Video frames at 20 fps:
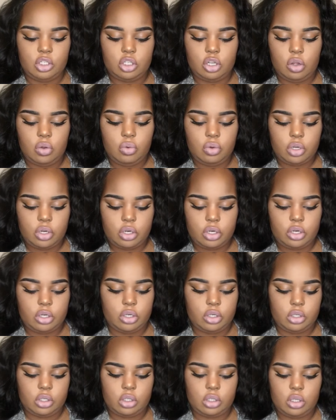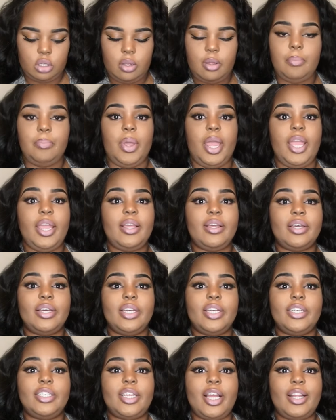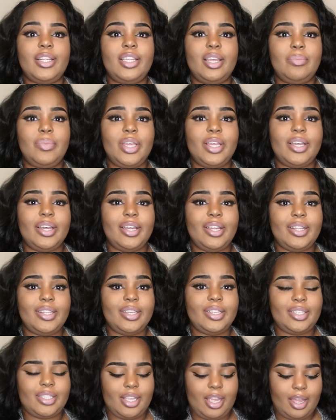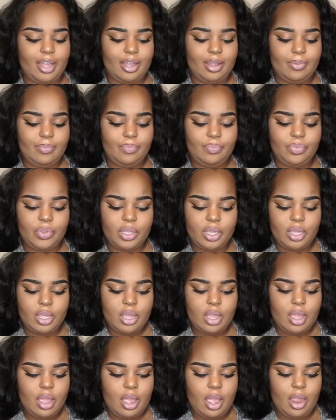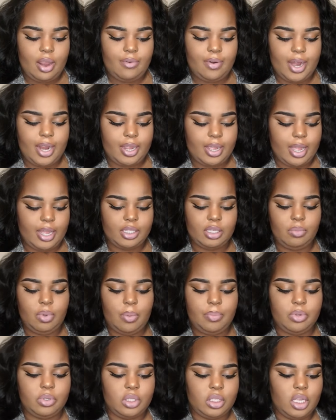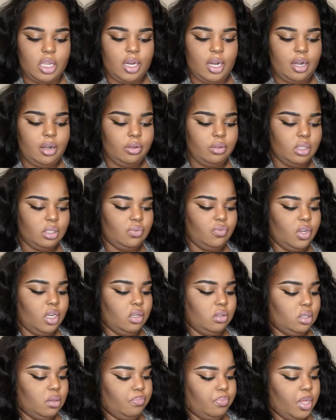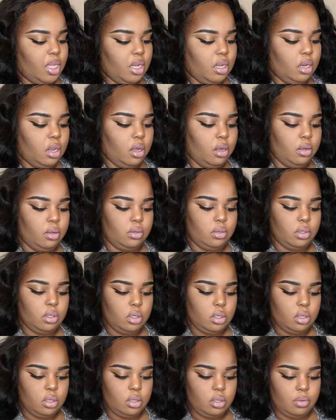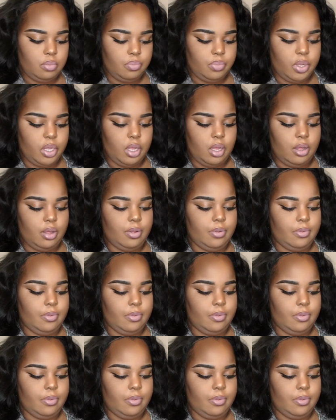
chokers. Banggood, y'all did me good this time. All right, guys, I'm almost done. I know this video's a bit long, but